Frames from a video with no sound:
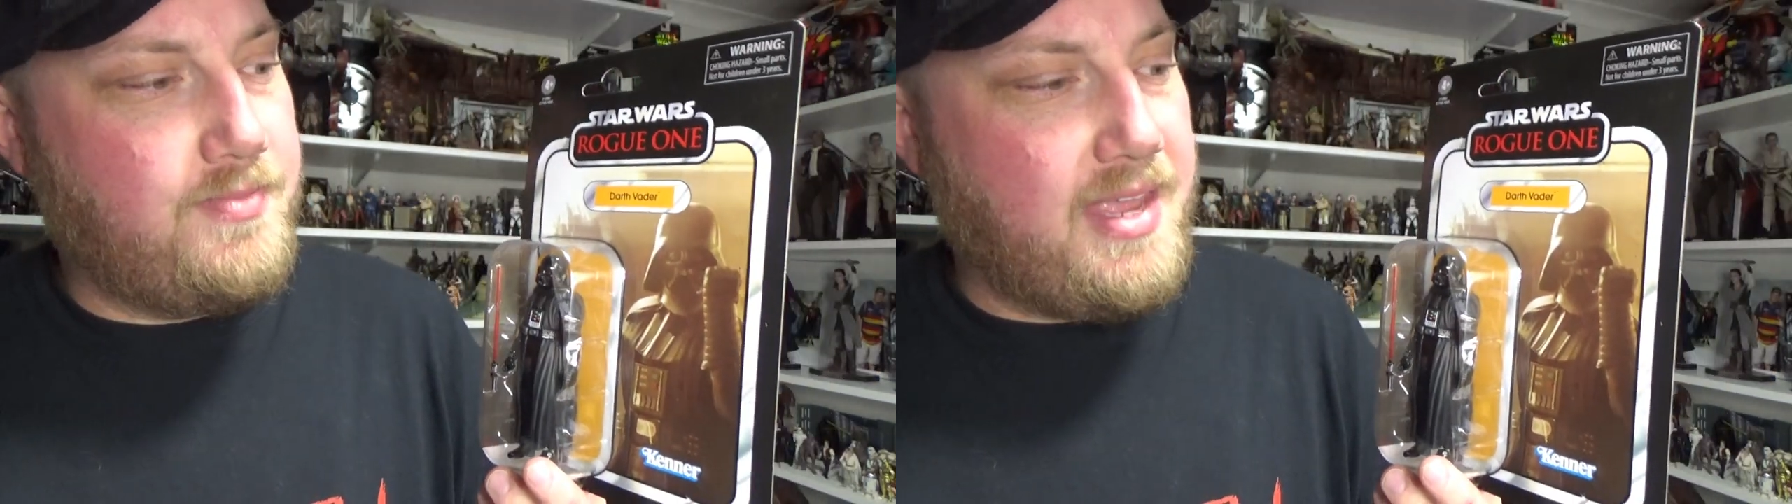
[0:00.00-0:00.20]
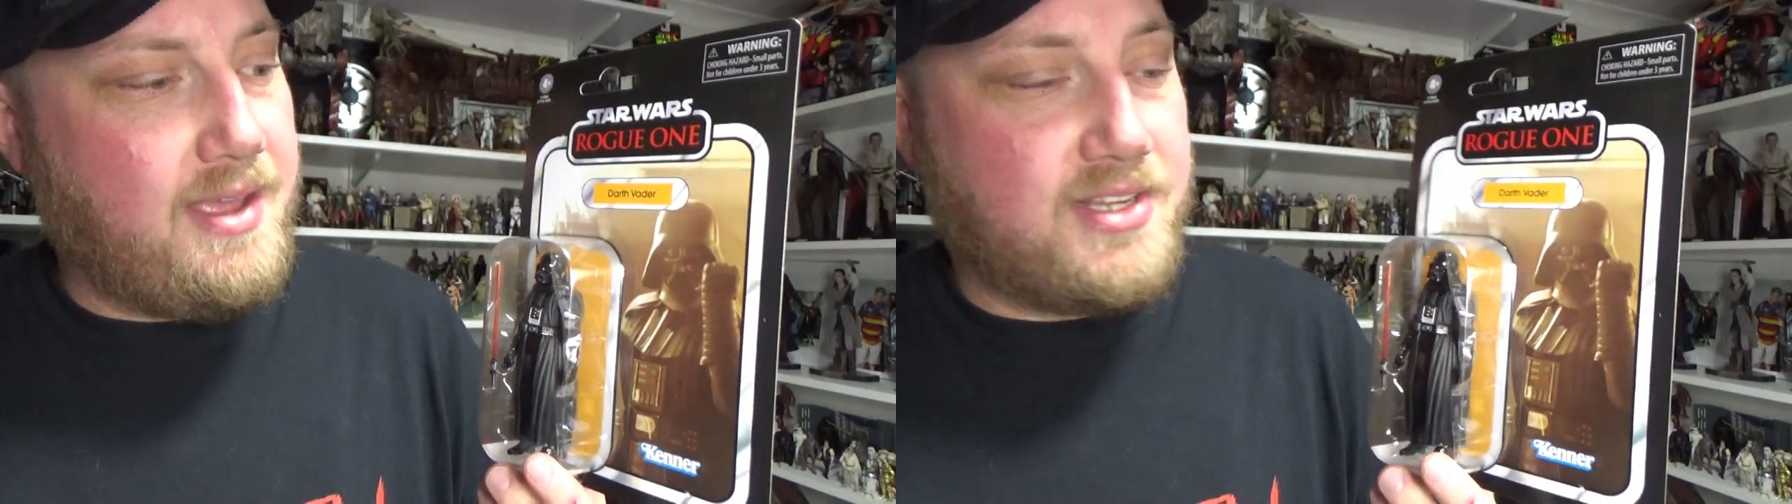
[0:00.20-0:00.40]

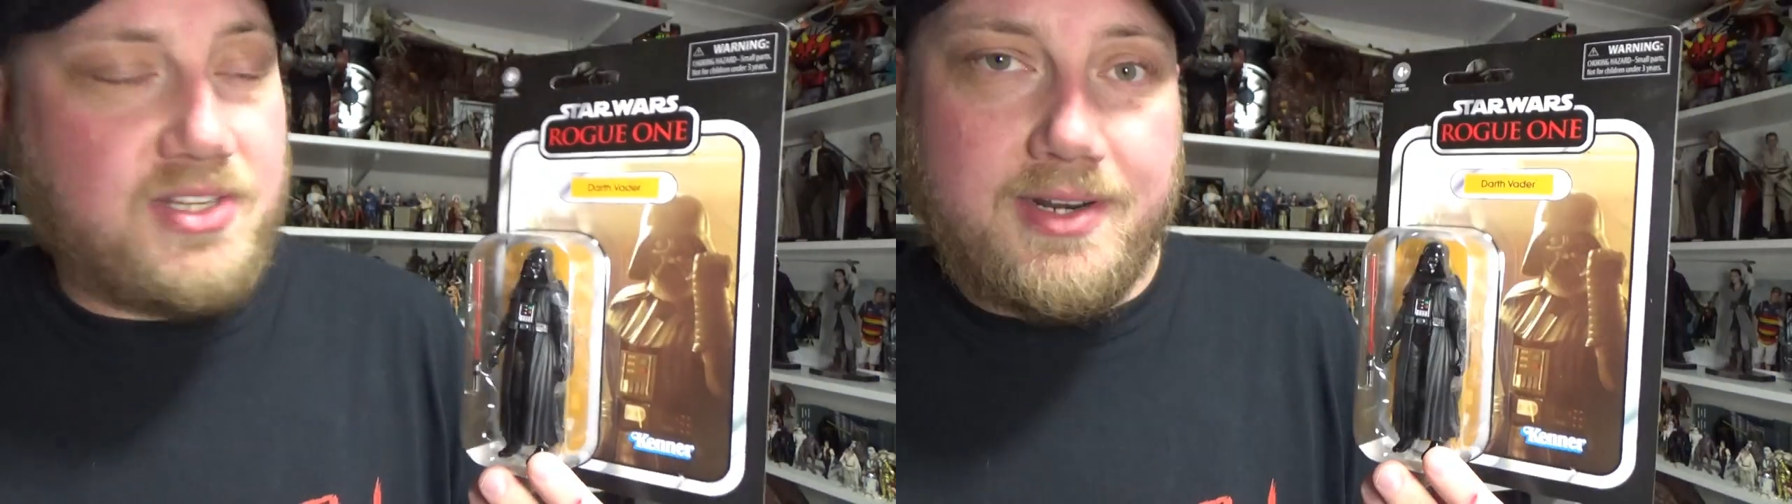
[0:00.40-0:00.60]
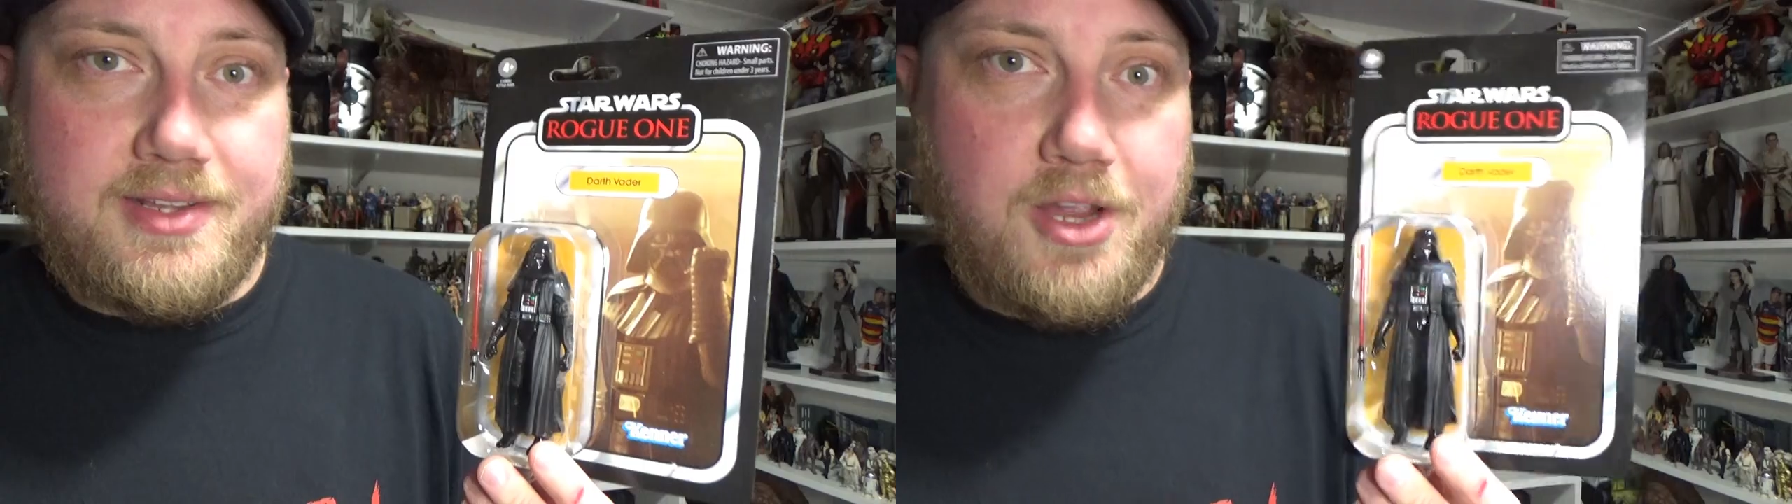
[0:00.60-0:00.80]
yeah,
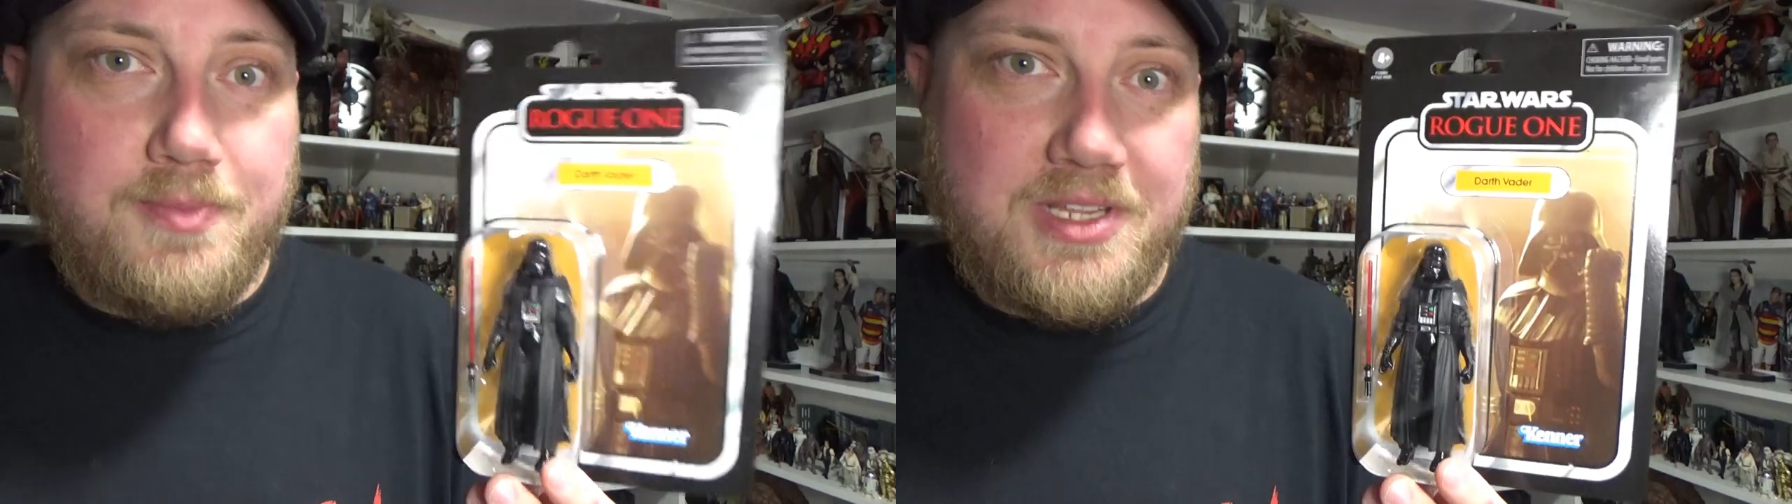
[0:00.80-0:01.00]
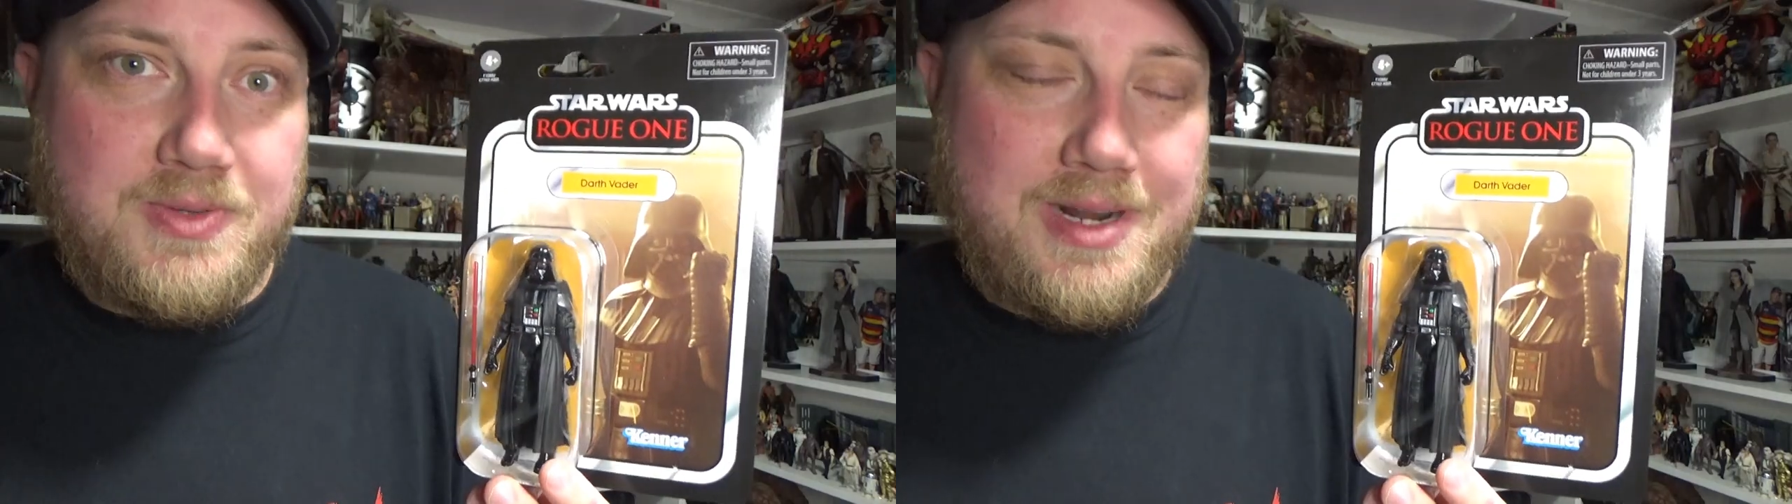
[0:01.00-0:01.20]
excited to
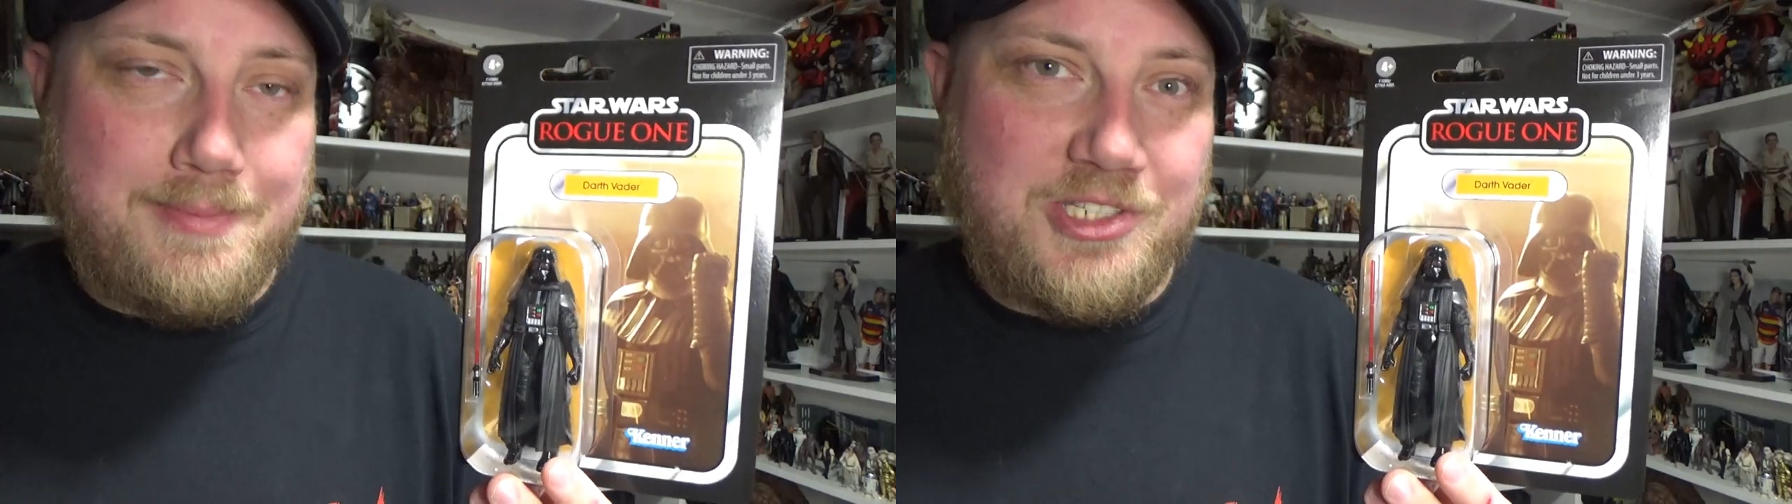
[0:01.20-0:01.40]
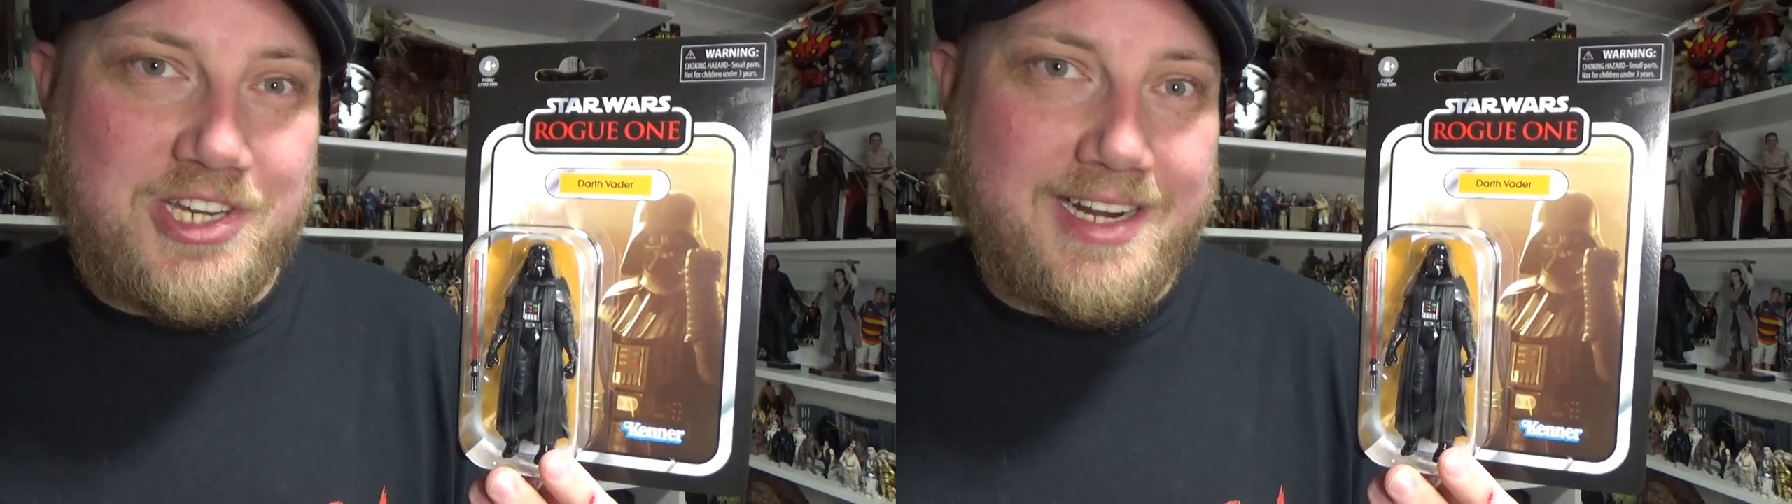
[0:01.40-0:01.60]
open this one up
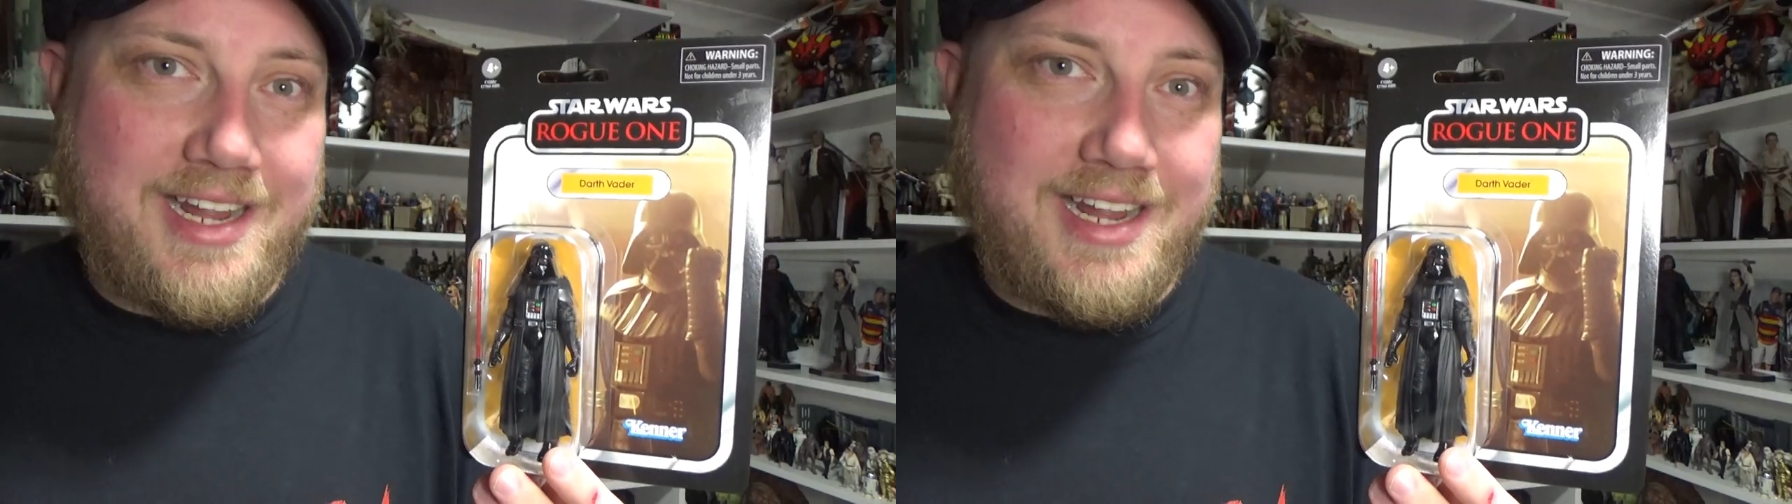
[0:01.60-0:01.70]
and check it